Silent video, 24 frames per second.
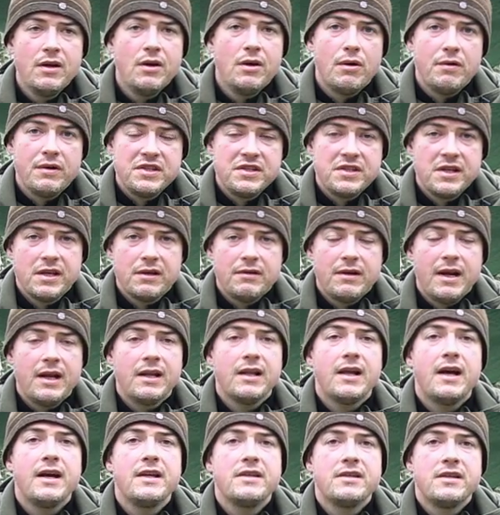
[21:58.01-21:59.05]
or a cigarette
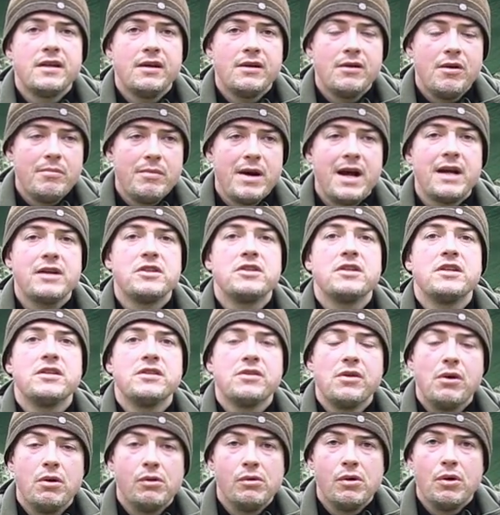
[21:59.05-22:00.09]
lighter or
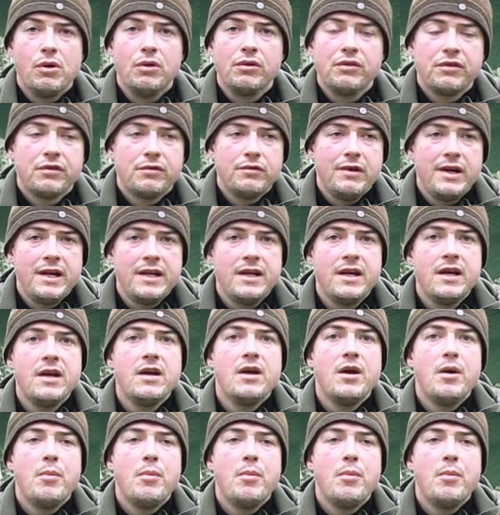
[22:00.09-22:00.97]
matches or all three.